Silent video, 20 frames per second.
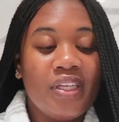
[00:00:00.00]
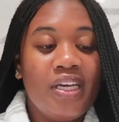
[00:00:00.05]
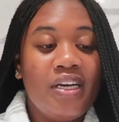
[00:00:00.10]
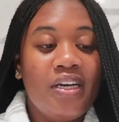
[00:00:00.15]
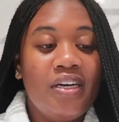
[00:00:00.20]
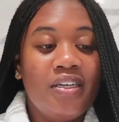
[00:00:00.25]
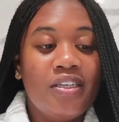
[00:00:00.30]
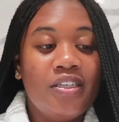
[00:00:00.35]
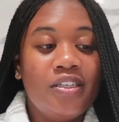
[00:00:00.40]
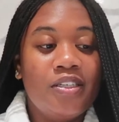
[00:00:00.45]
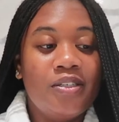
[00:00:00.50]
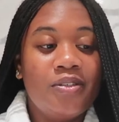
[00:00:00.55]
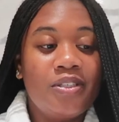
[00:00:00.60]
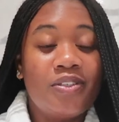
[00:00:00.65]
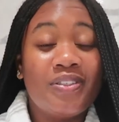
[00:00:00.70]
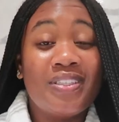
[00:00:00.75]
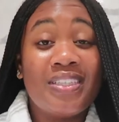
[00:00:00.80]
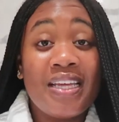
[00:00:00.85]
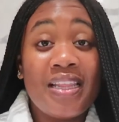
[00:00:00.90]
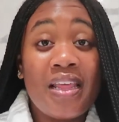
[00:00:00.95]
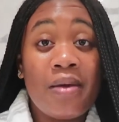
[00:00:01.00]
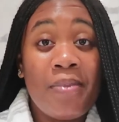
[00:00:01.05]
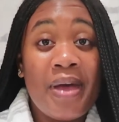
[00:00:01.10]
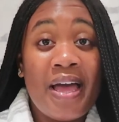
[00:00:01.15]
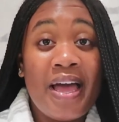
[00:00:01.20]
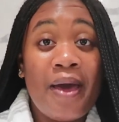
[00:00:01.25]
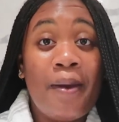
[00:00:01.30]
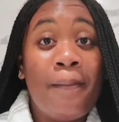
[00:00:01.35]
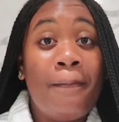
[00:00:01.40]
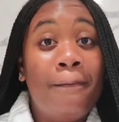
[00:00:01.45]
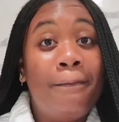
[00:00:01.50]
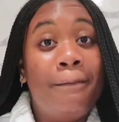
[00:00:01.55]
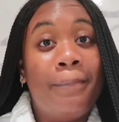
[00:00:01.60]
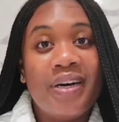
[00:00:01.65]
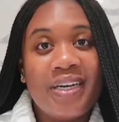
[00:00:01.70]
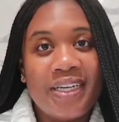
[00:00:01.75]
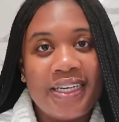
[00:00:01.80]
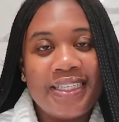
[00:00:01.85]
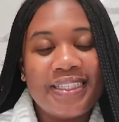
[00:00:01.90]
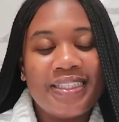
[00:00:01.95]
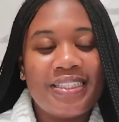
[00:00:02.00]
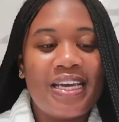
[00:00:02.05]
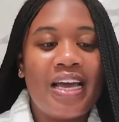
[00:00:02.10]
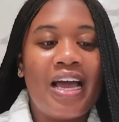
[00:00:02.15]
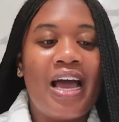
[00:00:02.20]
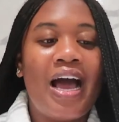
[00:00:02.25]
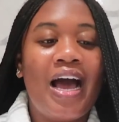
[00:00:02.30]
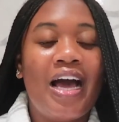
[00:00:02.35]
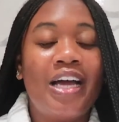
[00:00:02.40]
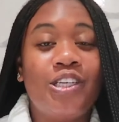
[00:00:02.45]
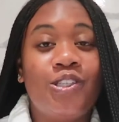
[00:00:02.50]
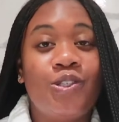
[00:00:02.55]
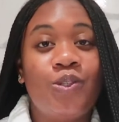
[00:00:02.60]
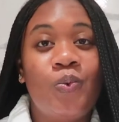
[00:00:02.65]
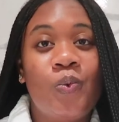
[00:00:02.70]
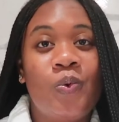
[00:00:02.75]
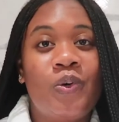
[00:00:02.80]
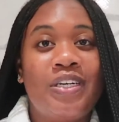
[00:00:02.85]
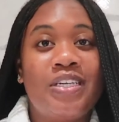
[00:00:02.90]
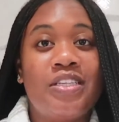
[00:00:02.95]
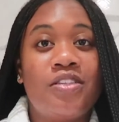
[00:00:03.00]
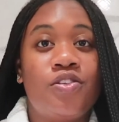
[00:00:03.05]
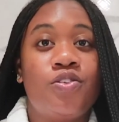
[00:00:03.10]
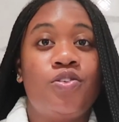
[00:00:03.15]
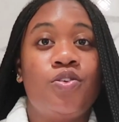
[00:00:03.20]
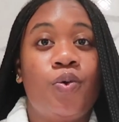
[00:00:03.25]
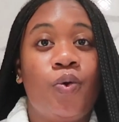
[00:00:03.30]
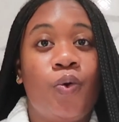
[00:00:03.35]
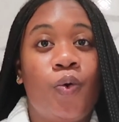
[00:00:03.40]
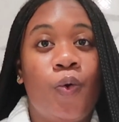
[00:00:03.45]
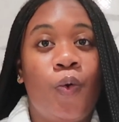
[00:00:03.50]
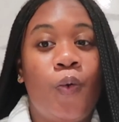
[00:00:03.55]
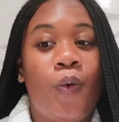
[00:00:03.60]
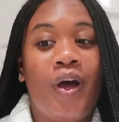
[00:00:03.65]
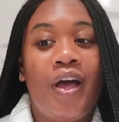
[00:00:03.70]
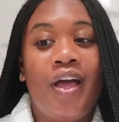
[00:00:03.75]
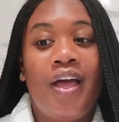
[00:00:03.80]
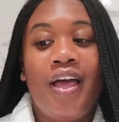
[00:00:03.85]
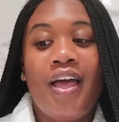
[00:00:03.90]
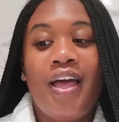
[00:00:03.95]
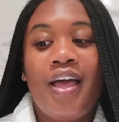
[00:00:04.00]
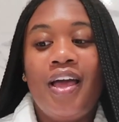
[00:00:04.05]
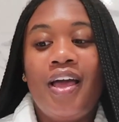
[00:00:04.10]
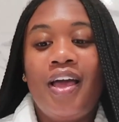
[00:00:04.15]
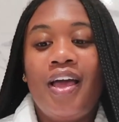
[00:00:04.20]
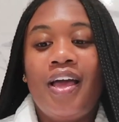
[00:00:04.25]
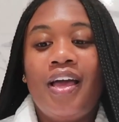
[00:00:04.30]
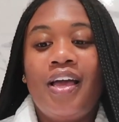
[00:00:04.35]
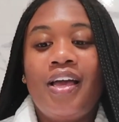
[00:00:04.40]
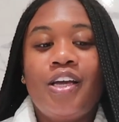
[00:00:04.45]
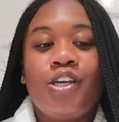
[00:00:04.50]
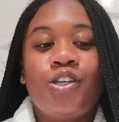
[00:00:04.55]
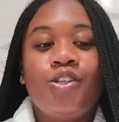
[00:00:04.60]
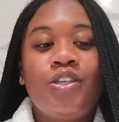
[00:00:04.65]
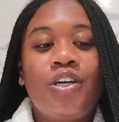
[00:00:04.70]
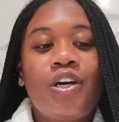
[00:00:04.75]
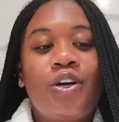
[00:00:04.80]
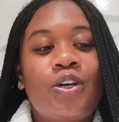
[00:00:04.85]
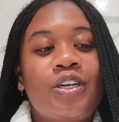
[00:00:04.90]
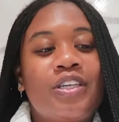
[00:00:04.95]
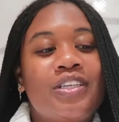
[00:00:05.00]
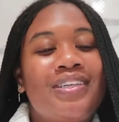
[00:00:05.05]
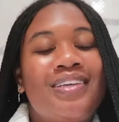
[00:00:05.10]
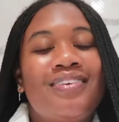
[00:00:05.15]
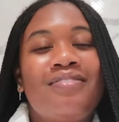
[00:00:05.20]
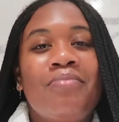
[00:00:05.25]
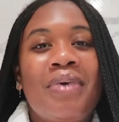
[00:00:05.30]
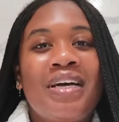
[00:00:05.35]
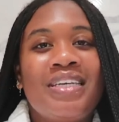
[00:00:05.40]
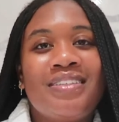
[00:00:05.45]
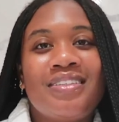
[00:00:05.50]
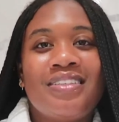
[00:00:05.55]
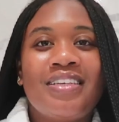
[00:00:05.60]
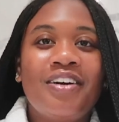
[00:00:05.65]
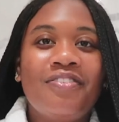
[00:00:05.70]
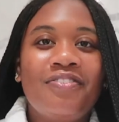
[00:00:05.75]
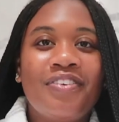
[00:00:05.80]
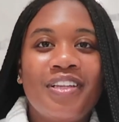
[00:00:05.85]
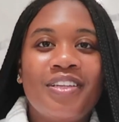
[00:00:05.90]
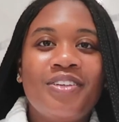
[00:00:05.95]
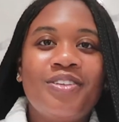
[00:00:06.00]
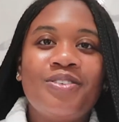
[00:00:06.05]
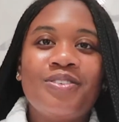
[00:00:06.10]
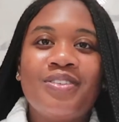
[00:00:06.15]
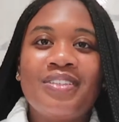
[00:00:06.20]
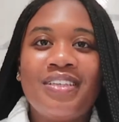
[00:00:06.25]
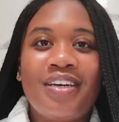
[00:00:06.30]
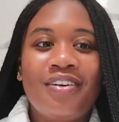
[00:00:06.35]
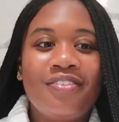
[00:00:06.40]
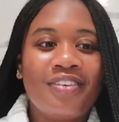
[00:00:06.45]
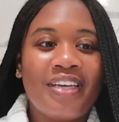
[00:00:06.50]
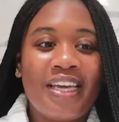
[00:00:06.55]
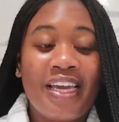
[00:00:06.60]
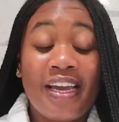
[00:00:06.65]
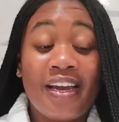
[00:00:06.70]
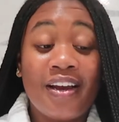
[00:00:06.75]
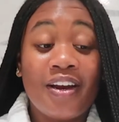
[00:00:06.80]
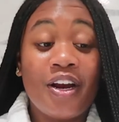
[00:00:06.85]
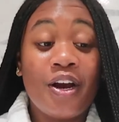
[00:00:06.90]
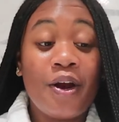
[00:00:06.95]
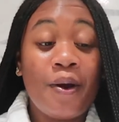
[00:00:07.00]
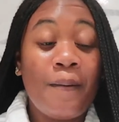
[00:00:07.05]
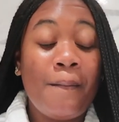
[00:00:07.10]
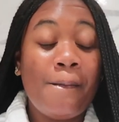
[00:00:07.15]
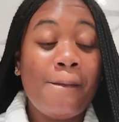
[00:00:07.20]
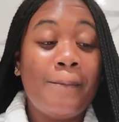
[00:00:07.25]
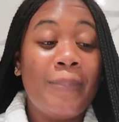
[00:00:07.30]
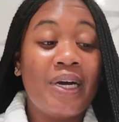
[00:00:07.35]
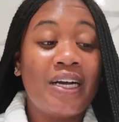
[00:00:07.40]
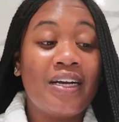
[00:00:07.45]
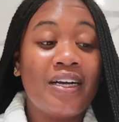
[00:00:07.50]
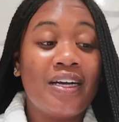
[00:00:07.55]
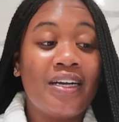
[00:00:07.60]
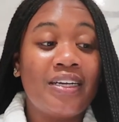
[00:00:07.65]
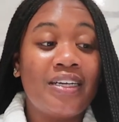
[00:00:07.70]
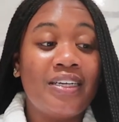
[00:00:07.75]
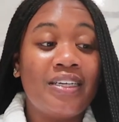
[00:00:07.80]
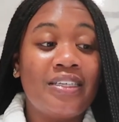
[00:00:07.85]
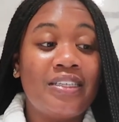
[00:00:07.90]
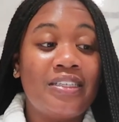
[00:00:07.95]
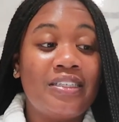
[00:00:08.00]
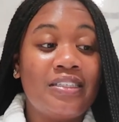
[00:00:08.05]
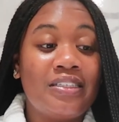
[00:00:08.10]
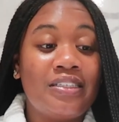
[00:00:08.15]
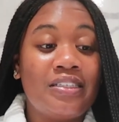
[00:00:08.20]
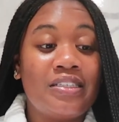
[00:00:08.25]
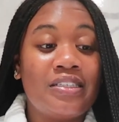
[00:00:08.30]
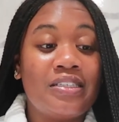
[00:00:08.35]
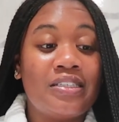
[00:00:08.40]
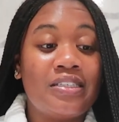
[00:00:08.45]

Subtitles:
so it's not that bad, but I do want to, you know, give myself a little self-care, because